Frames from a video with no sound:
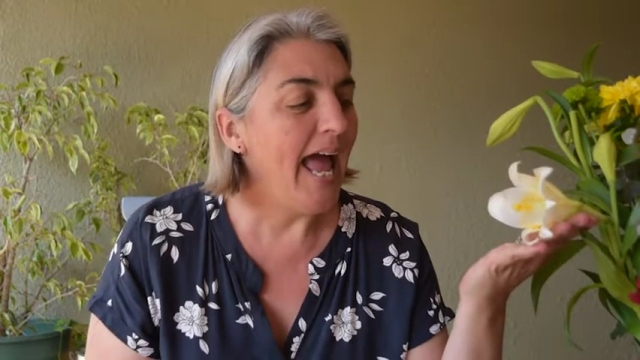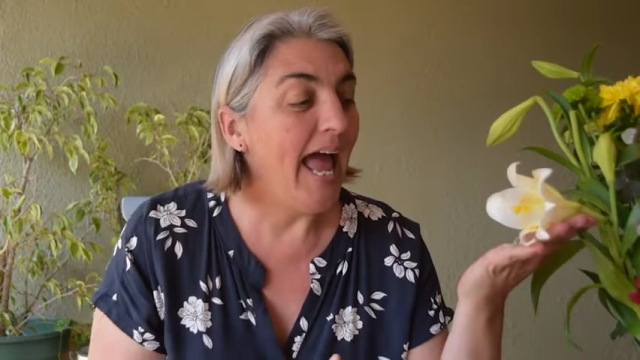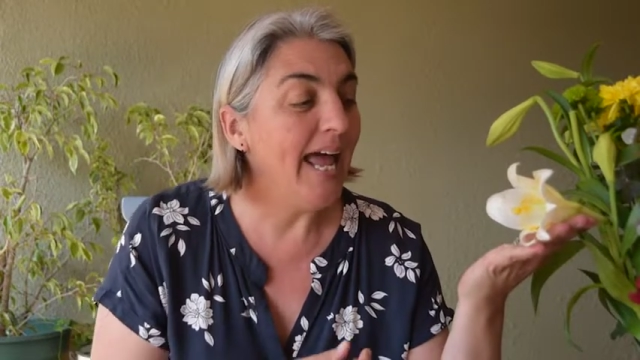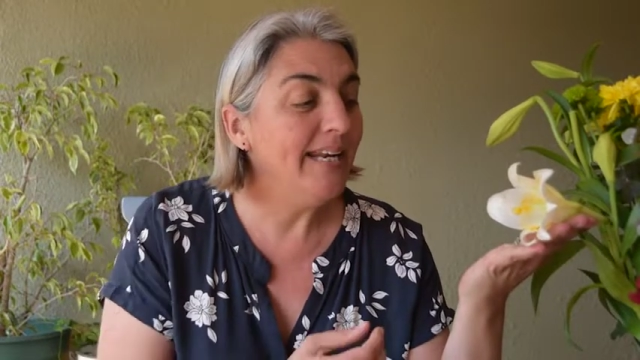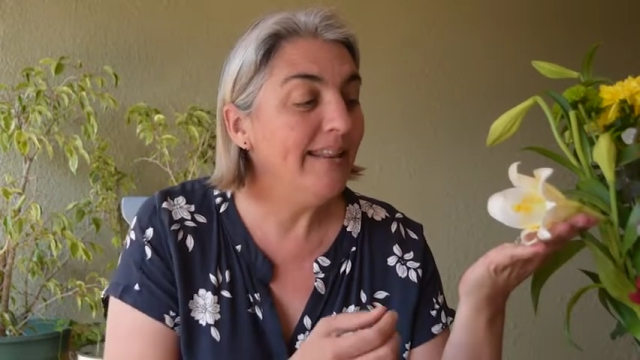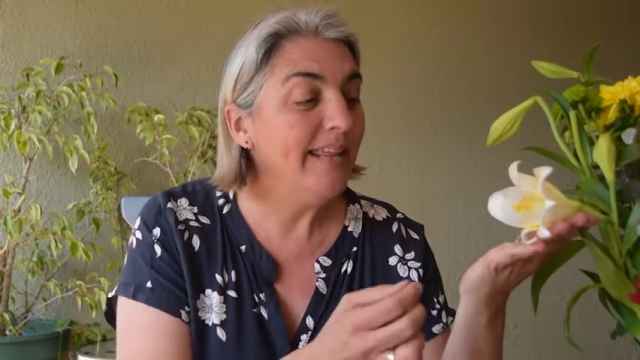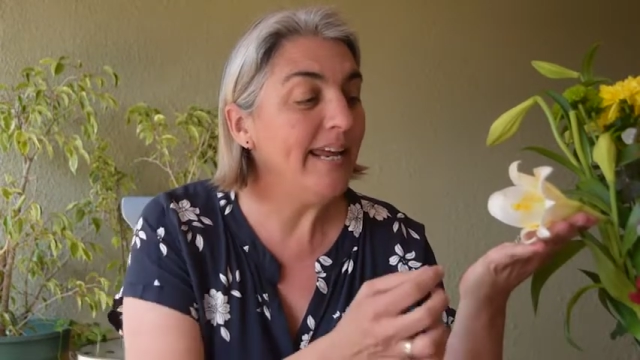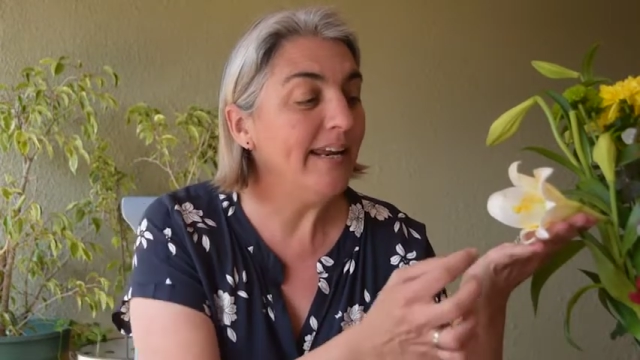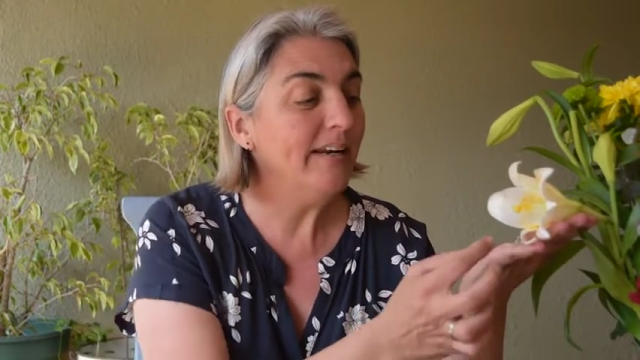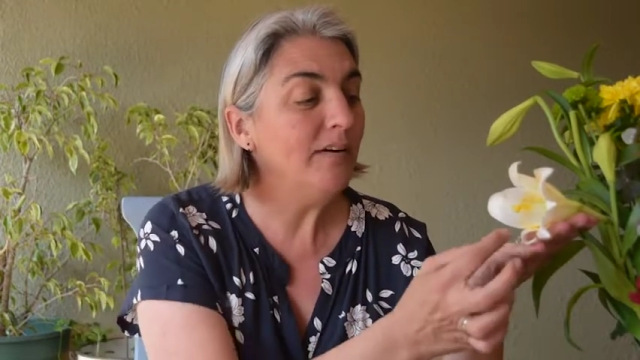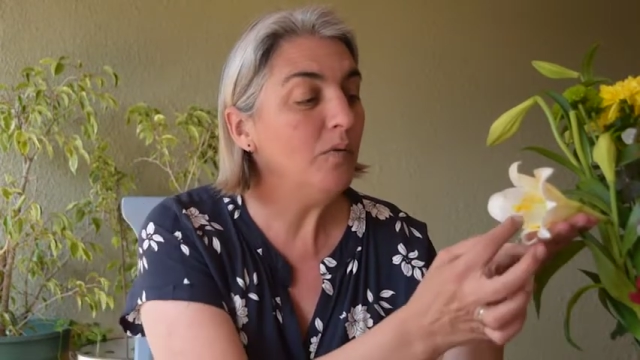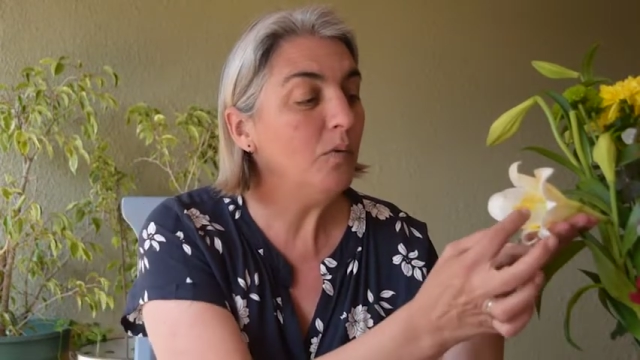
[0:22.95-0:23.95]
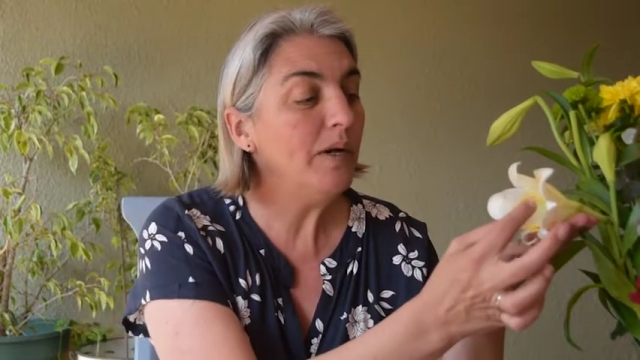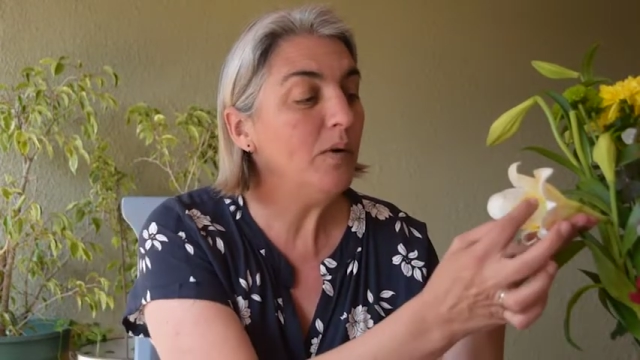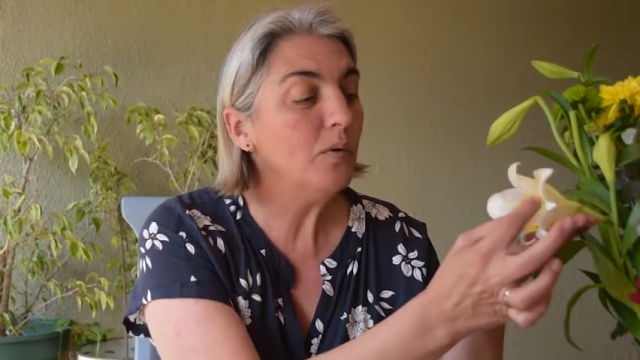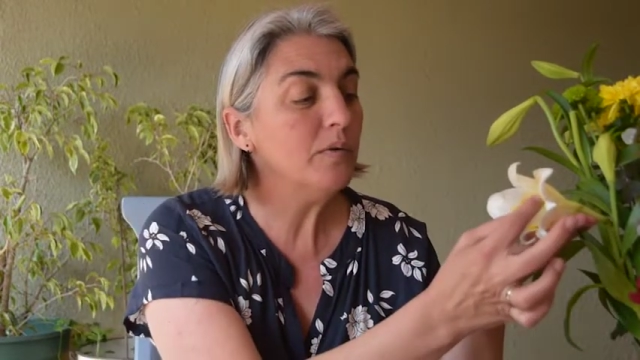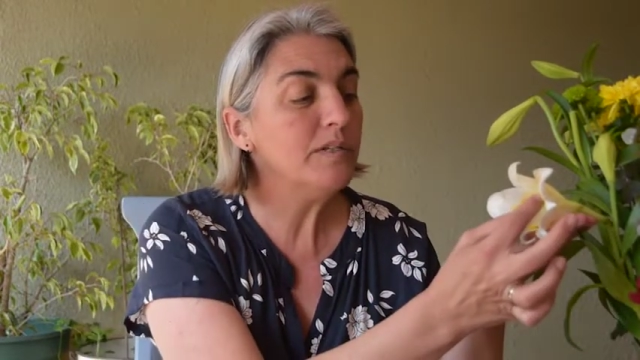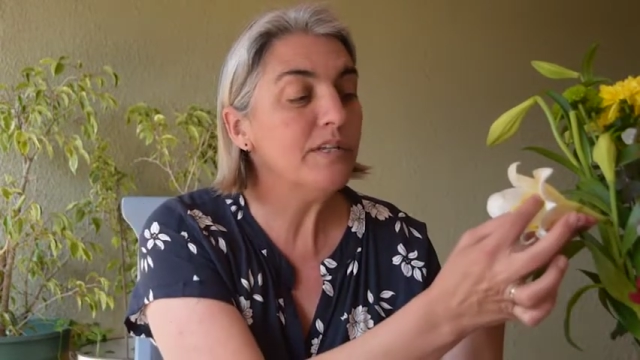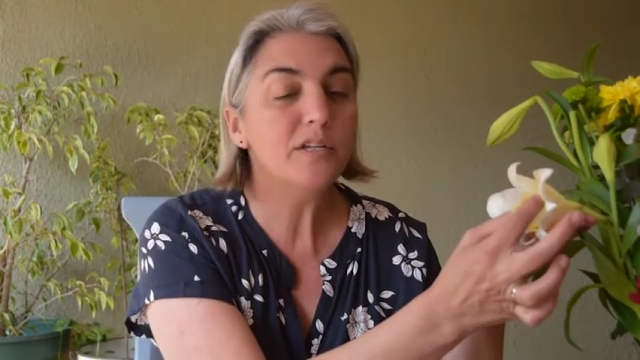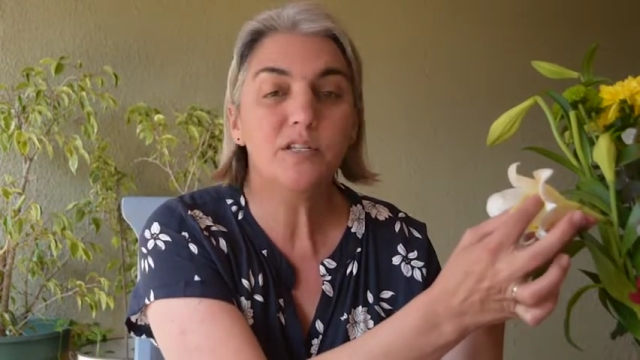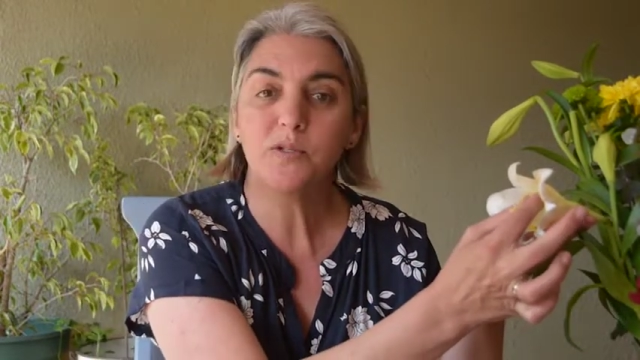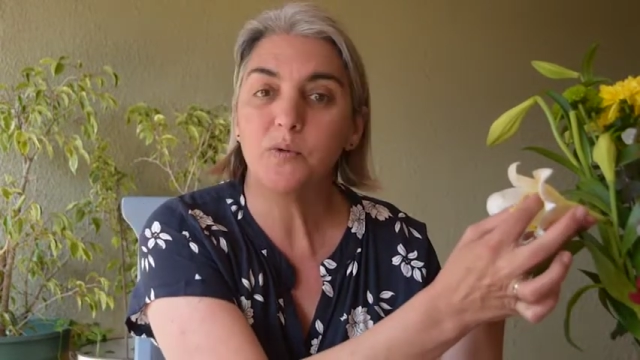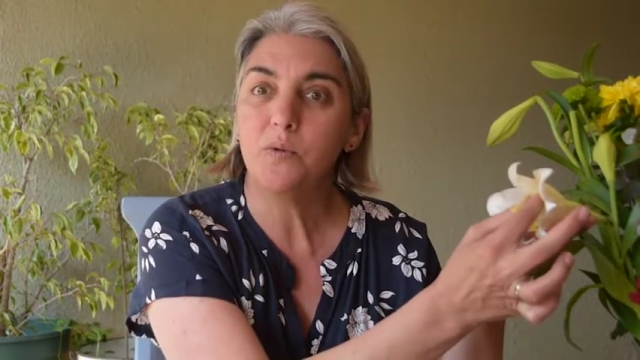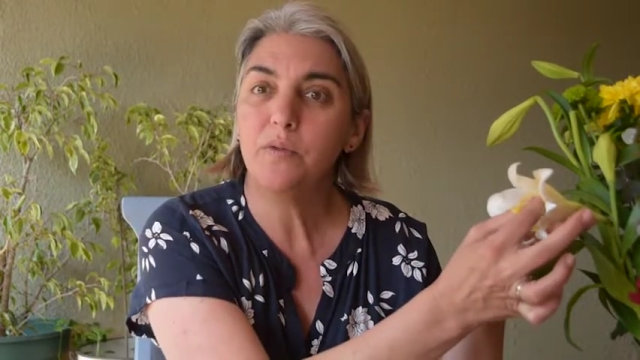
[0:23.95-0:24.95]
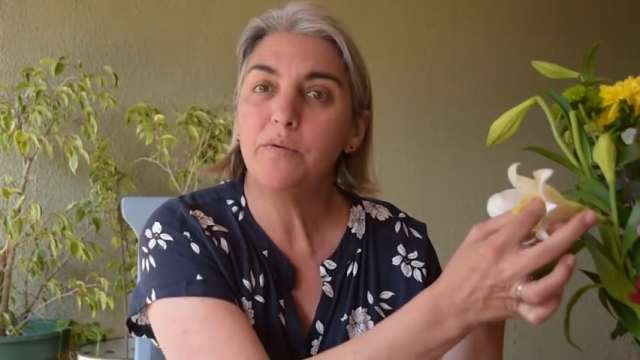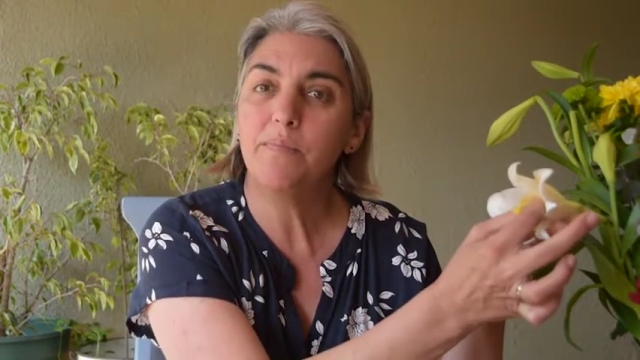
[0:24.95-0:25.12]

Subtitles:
And then we also saw the